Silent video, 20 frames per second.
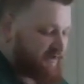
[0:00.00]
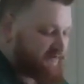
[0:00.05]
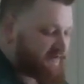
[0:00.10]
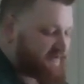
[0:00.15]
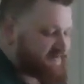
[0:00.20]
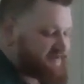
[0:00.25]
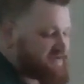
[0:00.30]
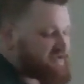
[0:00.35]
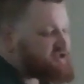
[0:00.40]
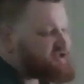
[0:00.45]

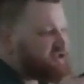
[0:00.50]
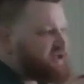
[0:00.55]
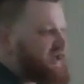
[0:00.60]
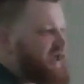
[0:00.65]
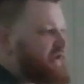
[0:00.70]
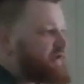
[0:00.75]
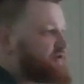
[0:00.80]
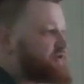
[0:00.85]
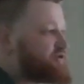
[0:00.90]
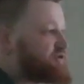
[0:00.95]
That these
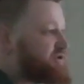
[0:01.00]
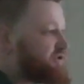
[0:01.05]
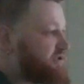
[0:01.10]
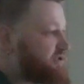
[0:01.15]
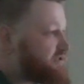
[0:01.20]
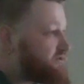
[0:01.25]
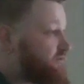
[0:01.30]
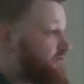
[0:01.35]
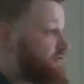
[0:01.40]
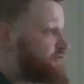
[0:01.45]

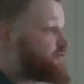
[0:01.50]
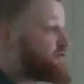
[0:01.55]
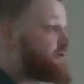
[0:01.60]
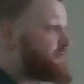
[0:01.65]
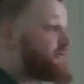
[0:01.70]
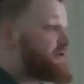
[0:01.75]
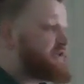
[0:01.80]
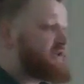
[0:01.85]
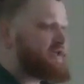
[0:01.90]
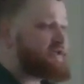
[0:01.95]
challenges or
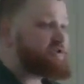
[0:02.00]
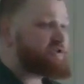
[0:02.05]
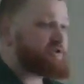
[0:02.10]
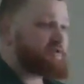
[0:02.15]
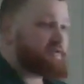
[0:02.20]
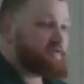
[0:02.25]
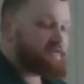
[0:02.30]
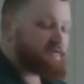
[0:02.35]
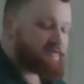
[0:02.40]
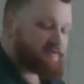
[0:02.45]

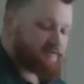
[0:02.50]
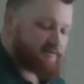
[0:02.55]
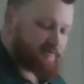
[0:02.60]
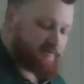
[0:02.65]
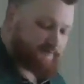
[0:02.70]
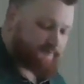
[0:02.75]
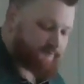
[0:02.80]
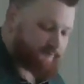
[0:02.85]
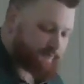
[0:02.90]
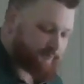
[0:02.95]
tribulations
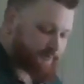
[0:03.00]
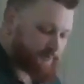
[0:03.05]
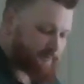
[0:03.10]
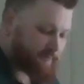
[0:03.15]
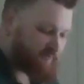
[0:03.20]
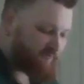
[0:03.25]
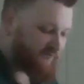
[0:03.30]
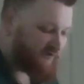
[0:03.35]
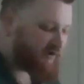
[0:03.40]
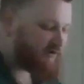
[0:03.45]

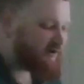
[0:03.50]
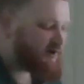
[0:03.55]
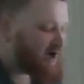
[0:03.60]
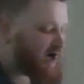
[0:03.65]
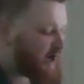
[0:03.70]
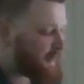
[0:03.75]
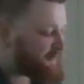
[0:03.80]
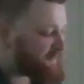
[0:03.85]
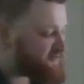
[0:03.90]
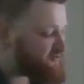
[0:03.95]
are
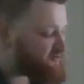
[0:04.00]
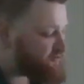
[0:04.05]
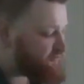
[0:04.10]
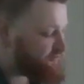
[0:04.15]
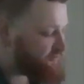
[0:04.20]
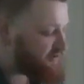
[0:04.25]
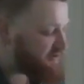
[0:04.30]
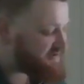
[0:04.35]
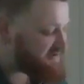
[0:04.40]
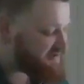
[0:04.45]

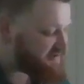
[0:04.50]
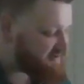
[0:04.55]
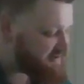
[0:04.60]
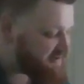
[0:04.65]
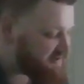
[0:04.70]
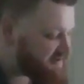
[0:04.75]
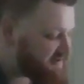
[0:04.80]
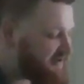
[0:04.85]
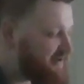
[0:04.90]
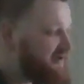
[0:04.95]

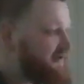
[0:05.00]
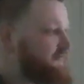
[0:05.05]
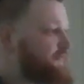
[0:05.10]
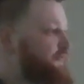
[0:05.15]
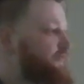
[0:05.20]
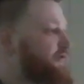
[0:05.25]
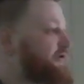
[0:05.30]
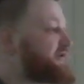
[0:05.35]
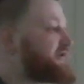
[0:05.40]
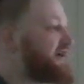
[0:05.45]
opportunities
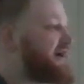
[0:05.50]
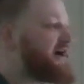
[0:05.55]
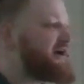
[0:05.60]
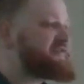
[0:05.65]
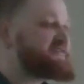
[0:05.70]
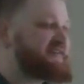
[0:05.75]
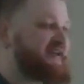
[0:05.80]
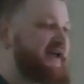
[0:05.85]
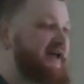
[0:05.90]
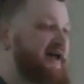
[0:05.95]
for
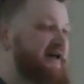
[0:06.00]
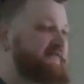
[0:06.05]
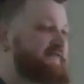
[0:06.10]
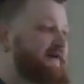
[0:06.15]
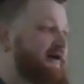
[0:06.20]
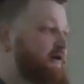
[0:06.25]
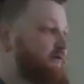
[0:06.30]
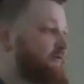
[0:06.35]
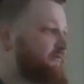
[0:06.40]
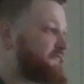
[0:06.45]
God to have
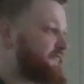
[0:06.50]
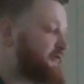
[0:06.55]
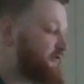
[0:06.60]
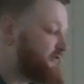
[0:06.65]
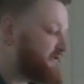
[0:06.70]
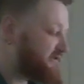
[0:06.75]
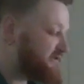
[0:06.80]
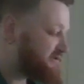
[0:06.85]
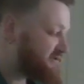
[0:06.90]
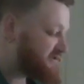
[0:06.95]
our
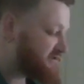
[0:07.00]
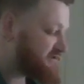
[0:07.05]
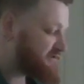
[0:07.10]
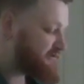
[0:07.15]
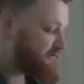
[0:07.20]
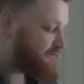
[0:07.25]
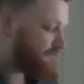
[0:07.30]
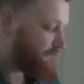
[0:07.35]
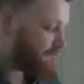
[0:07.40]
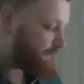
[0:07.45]
focus.
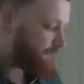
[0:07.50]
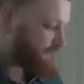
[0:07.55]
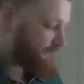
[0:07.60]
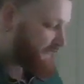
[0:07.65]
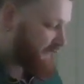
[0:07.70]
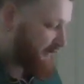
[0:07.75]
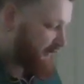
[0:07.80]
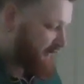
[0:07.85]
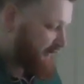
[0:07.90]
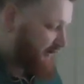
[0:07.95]

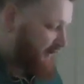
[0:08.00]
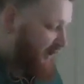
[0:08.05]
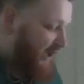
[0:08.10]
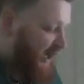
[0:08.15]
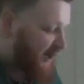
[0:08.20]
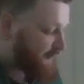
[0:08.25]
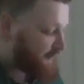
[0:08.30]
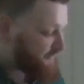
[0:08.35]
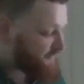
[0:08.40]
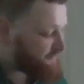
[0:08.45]

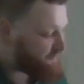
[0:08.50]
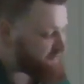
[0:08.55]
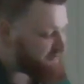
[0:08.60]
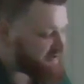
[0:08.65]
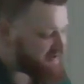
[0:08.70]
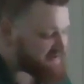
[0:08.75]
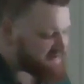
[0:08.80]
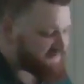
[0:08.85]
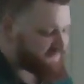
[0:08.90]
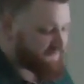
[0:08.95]

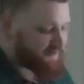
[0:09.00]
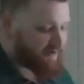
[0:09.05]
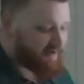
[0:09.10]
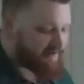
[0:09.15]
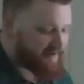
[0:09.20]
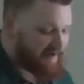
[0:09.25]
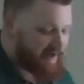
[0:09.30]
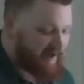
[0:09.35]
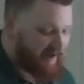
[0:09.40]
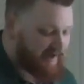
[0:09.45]
Opportunities for
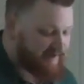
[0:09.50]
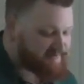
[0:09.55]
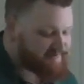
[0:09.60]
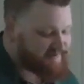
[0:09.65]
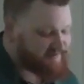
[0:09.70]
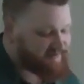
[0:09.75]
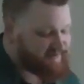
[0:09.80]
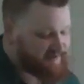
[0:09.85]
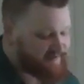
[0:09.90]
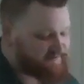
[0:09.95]
God
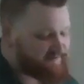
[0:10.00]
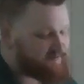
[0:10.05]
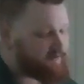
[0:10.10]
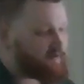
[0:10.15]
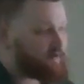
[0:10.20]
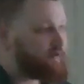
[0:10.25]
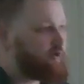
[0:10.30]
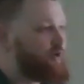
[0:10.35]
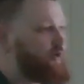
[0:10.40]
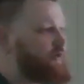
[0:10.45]
to get the
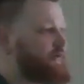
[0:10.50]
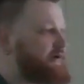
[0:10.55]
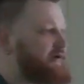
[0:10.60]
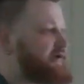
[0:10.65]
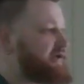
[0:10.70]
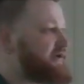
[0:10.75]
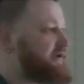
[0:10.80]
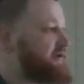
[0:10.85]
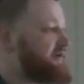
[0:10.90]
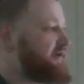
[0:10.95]

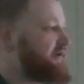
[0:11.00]
glory.